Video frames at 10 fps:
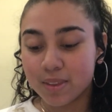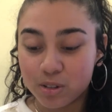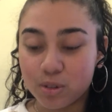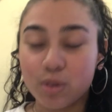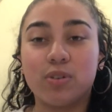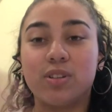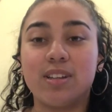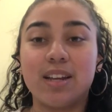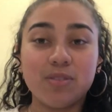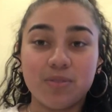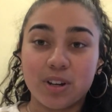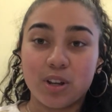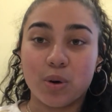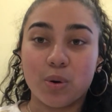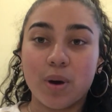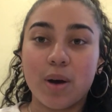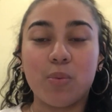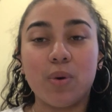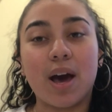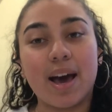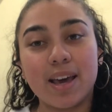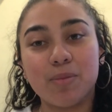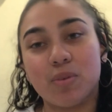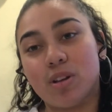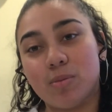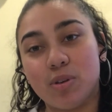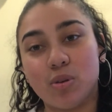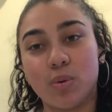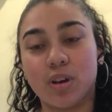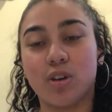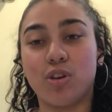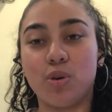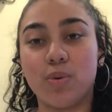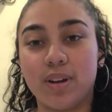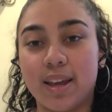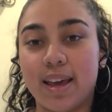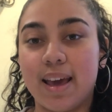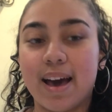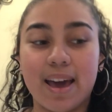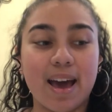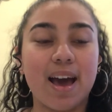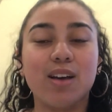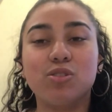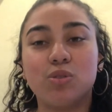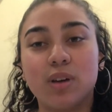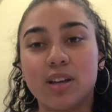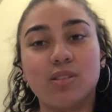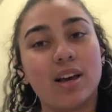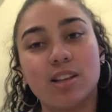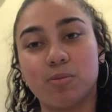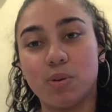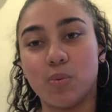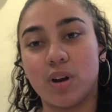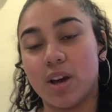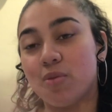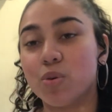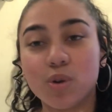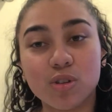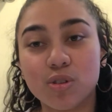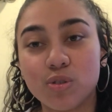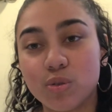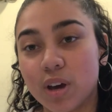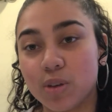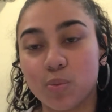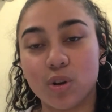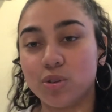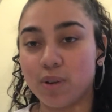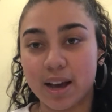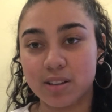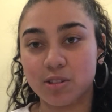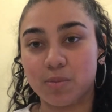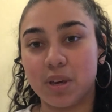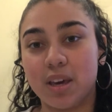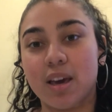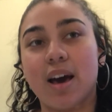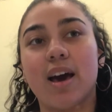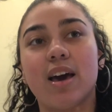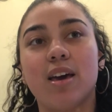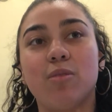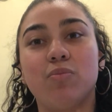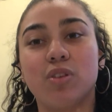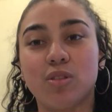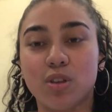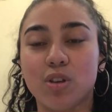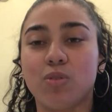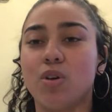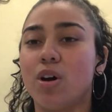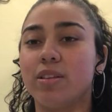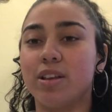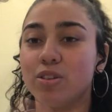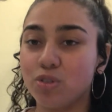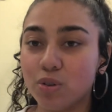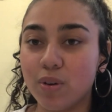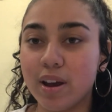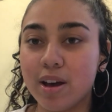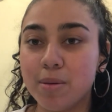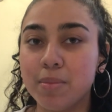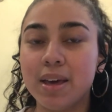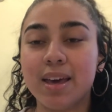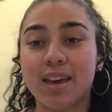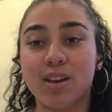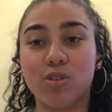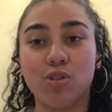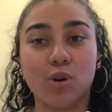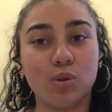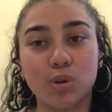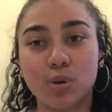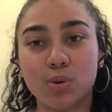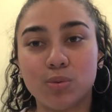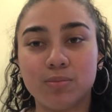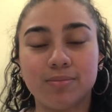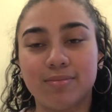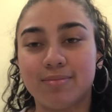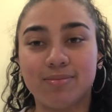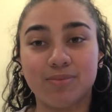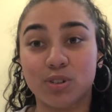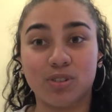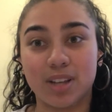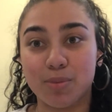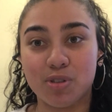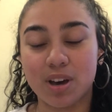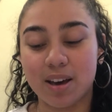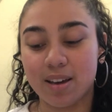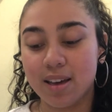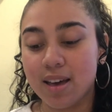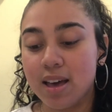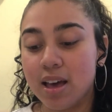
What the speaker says: So for today's video, I am going to be doing a Q&A. I asked you guys to ask me whatever questions you guys want to ask me. I did this on Instagram and YOLO for Snapchat.